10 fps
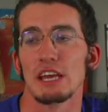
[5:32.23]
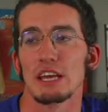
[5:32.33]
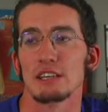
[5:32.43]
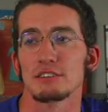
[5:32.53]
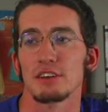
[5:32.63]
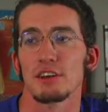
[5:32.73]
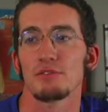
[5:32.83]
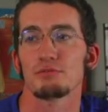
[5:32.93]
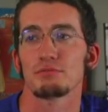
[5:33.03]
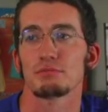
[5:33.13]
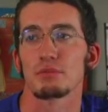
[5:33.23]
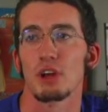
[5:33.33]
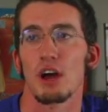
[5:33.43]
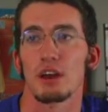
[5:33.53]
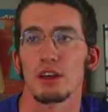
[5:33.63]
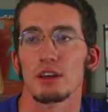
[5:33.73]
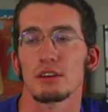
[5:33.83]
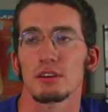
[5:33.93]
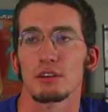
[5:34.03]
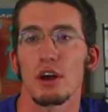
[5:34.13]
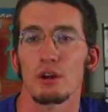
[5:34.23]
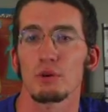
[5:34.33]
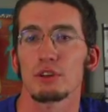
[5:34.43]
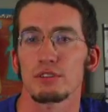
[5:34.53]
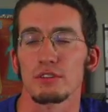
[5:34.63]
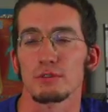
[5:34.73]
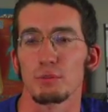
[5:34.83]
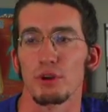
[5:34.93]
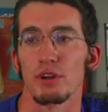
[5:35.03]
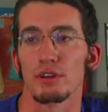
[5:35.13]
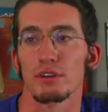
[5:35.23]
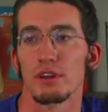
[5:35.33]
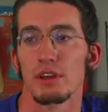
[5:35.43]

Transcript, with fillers: and uh, got, a, got a witness of the spirit